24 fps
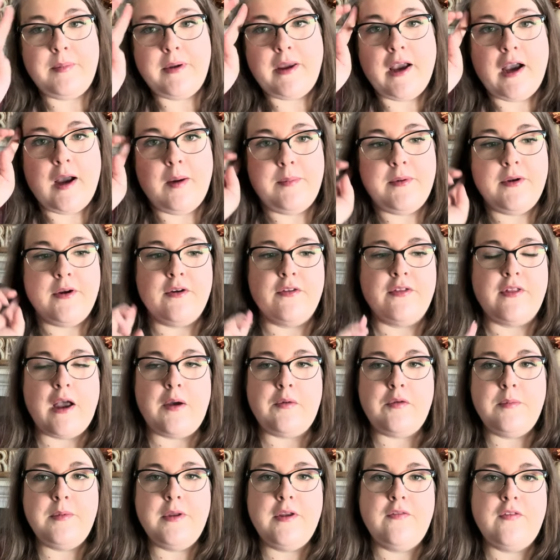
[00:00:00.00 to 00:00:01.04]
be happier. That
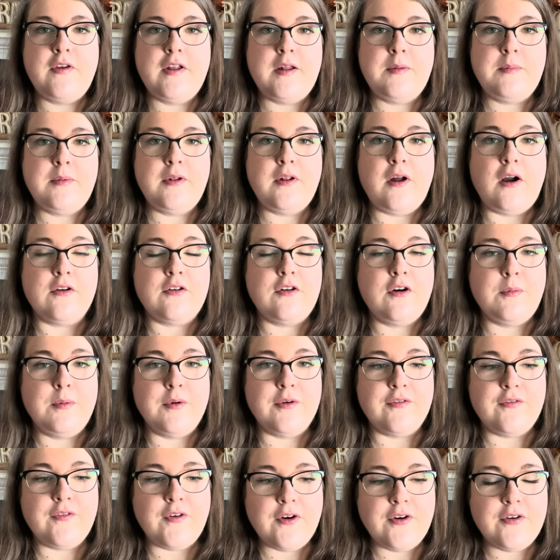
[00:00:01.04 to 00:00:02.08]
will be available October
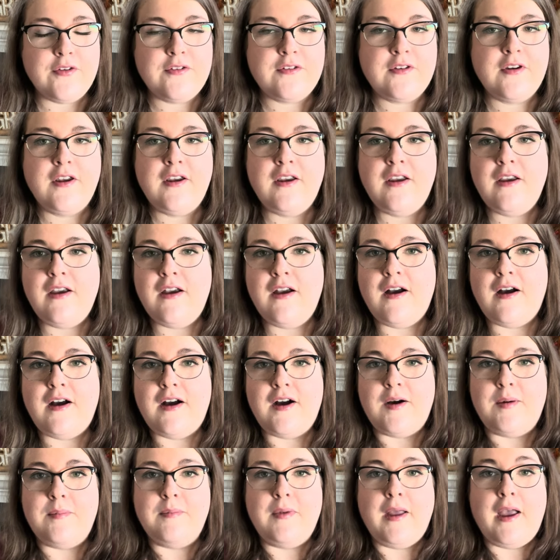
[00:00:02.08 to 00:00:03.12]
1st
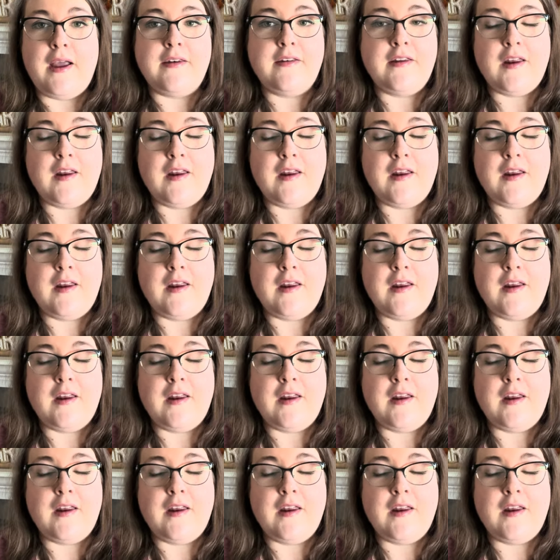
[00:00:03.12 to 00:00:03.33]
um, at